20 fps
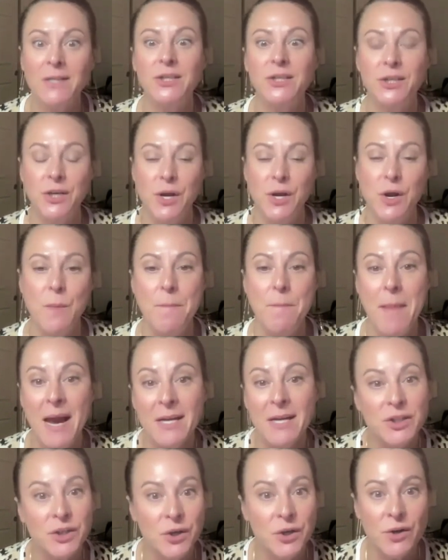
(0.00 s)
to
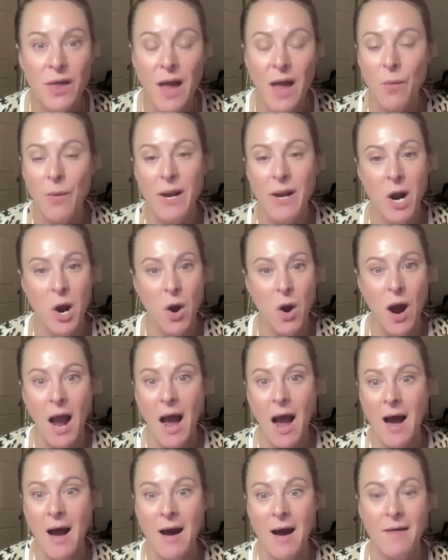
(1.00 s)
make sure that we don't
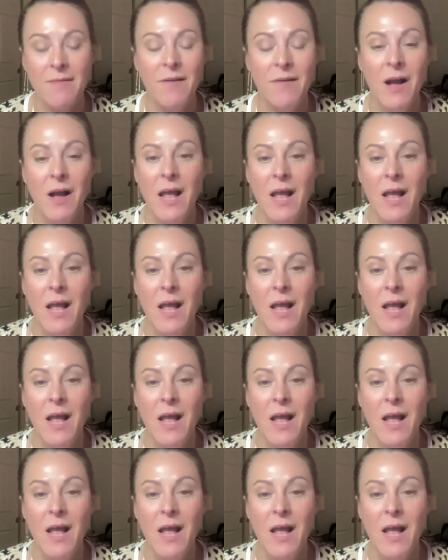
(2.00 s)
have